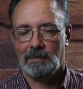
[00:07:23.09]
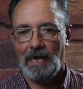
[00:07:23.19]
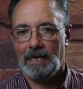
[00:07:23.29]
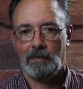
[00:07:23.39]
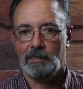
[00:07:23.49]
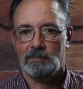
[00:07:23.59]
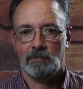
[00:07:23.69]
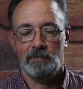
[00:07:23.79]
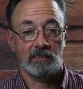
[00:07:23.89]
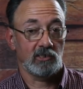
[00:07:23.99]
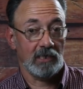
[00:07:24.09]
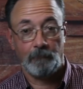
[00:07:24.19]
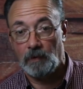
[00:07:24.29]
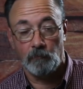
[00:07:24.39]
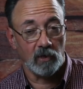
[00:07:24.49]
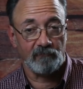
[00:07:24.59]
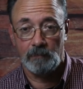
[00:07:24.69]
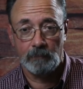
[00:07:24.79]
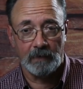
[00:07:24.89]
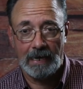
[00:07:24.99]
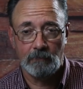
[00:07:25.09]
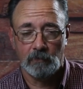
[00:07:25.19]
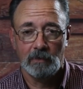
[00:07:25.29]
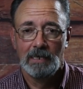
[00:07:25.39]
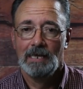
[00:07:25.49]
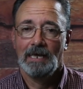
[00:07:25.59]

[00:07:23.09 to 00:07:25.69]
Catechism is a separate book from the Bible,